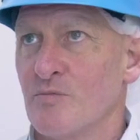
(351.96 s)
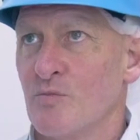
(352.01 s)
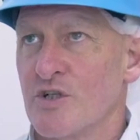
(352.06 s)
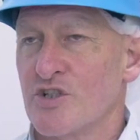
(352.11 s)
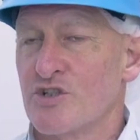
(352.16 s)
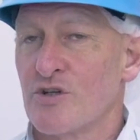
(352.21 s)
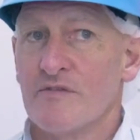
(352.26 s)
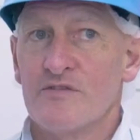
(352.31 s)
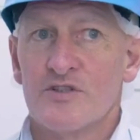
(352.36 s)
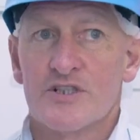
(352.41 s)

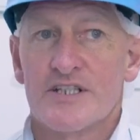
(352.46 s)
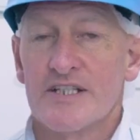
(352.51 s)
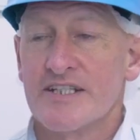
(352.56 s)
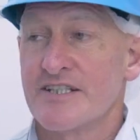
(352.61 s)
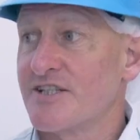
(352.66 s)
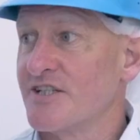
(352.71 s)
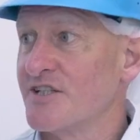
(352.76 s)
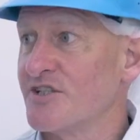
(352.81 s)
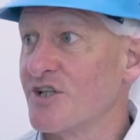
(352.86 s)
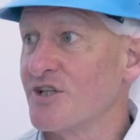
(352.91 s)
which obviously
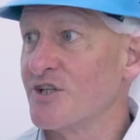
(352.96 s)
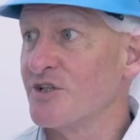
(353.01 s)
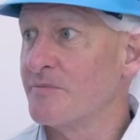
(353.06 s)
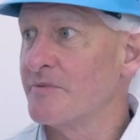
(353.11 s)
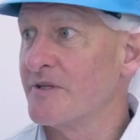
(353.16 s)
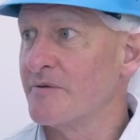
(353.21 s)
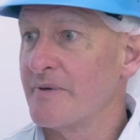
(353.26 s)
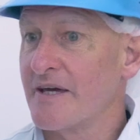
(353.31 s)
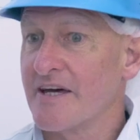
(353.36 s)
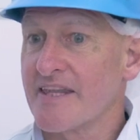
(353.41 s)
says a little
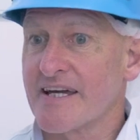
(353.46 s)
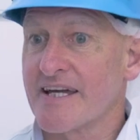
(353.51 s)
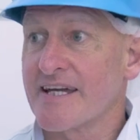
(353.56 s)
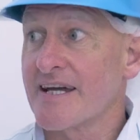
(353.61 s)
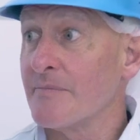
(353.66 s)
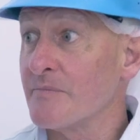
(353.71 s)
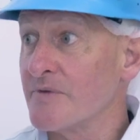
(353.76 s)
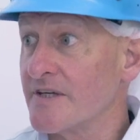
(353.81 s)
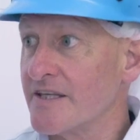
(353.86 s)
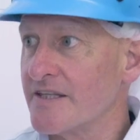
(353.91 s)
bit about the
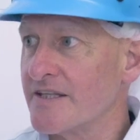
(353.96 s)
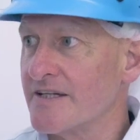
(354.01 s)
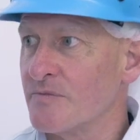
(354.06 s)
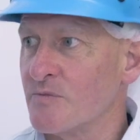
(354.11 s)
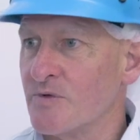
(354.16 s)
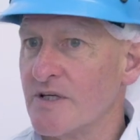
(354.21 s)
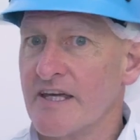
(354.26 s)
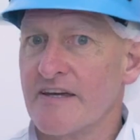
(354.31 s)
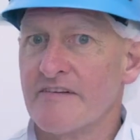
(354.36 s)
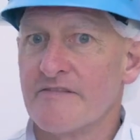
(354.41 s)
company that
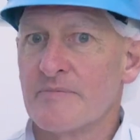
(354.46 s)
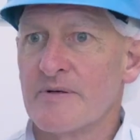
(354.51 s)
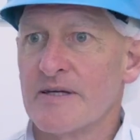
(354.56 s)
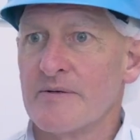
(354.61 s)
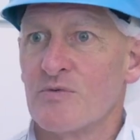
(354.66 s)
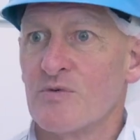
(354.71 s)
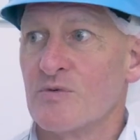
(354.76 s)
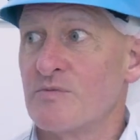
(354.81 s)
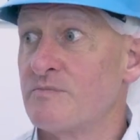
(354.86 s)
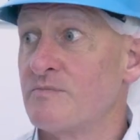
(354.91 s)
we have
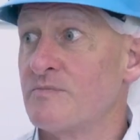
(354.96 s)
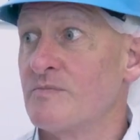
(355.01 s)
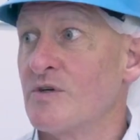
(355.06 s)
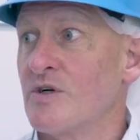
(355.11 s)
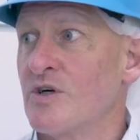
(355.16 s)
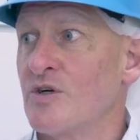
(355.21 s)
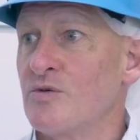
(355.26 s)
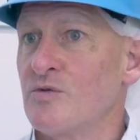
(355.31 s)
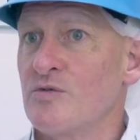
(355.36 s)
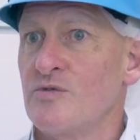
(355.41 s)
people
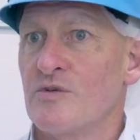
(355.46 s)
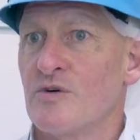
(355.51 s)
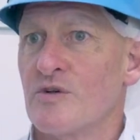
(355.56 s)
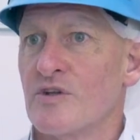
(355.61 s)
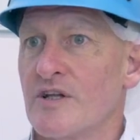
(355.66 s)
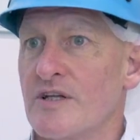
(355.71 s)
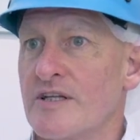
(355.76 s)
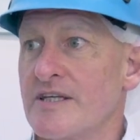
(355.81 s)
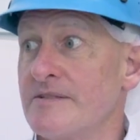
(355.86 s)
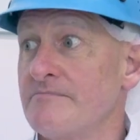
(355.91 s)
who
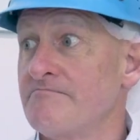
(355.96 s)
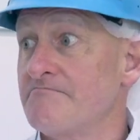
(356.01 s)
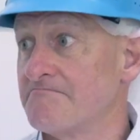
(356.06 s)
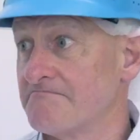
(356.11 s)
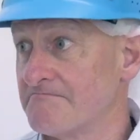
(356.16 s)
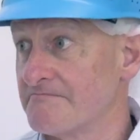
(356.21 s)
not only